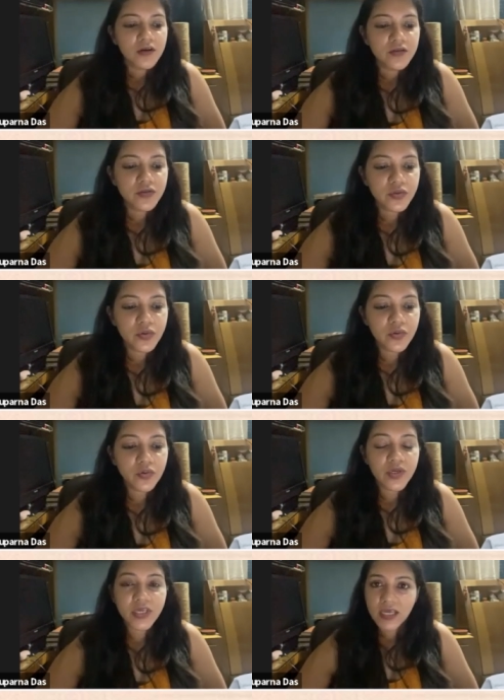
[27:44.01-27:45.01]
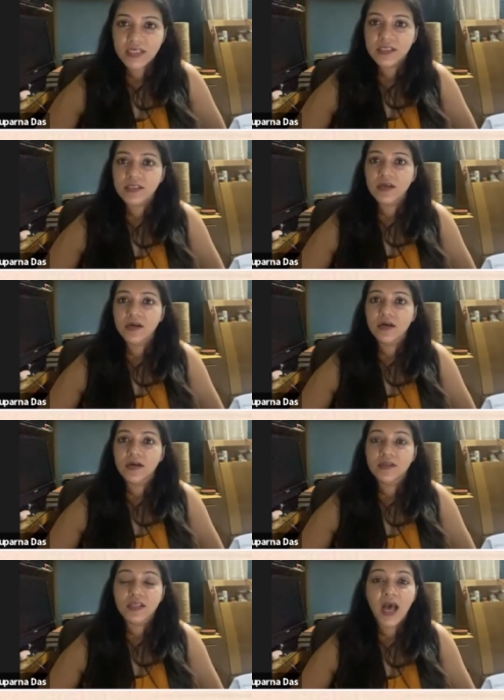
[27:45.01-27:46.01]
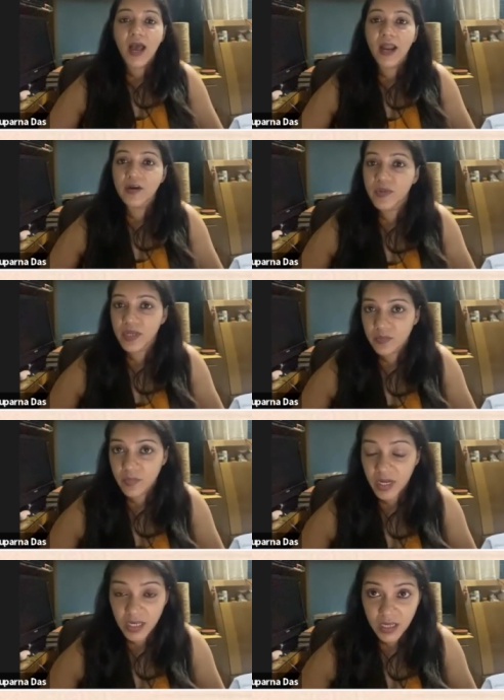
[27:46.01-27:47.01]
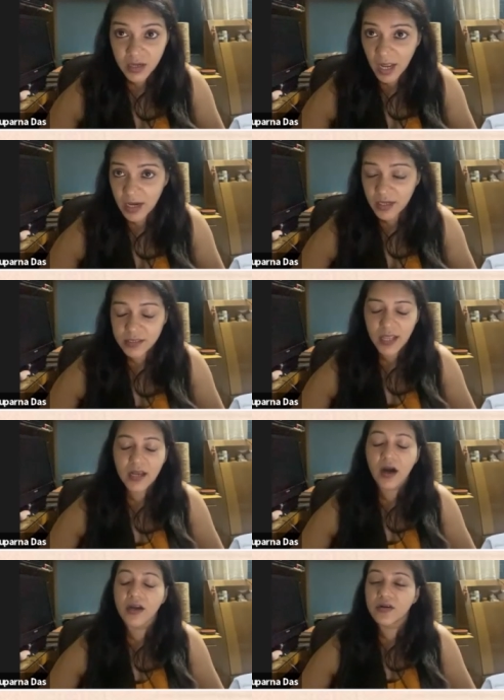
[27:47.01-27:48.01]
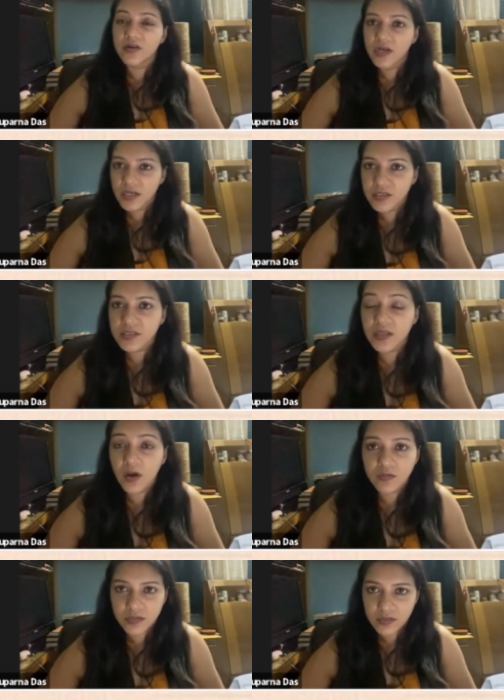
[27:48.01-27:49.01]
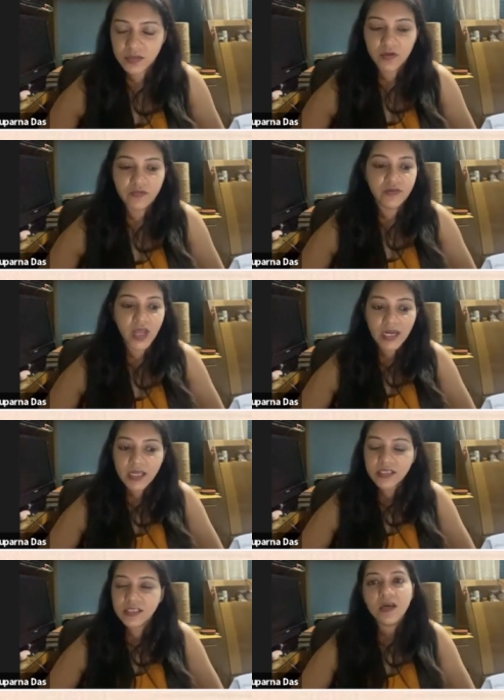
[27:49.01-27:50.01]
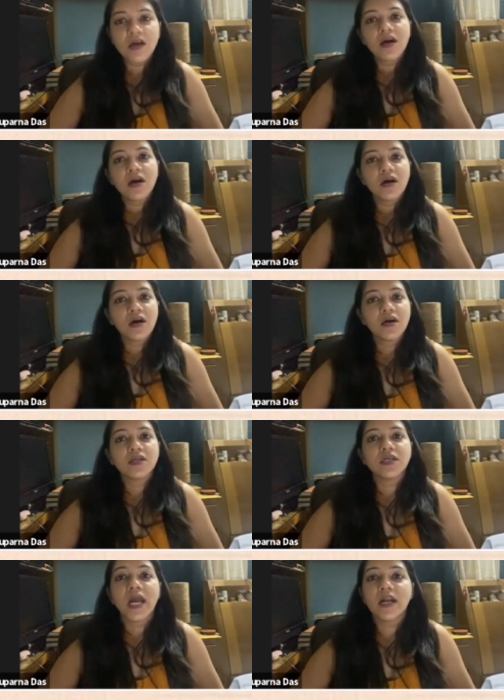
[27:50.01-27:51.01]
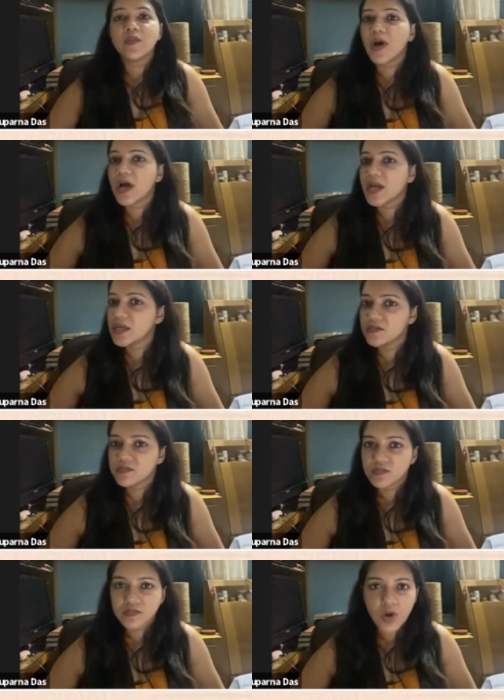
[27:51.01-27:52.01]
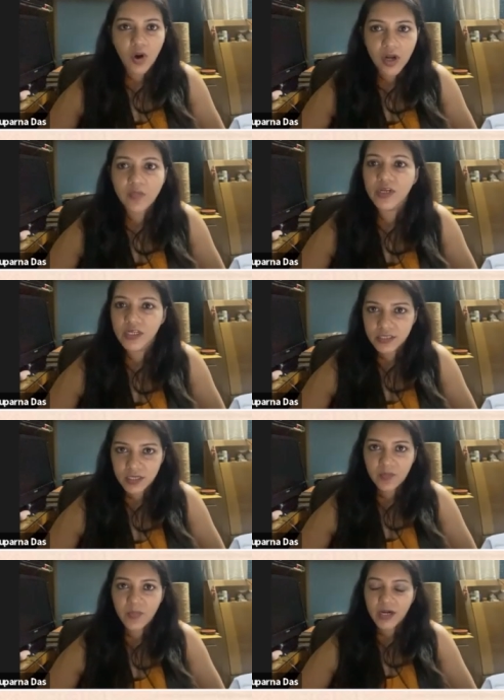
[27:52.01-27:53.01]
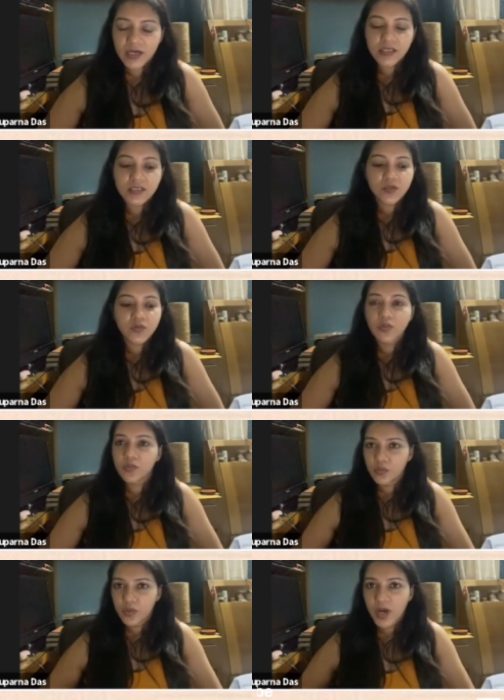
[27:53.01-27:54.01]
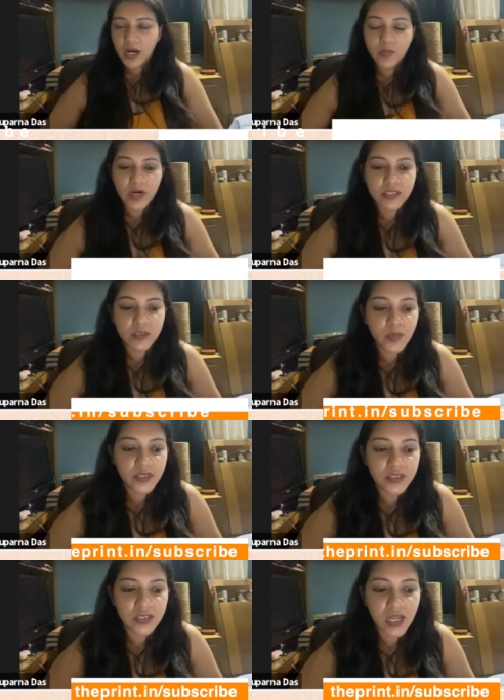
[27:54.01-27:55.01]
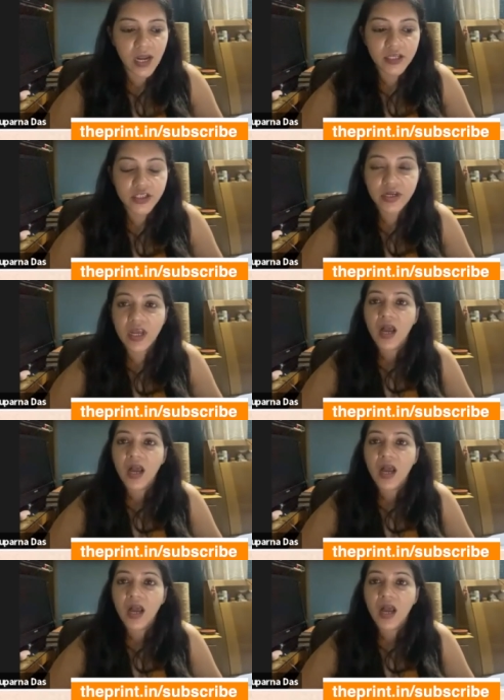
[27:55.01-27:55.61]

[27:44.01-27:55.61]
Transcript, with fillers: So yes, uh, there had been many rallies, like hundreds, thousands of rallies uh, held by all political parties who had participated in the election.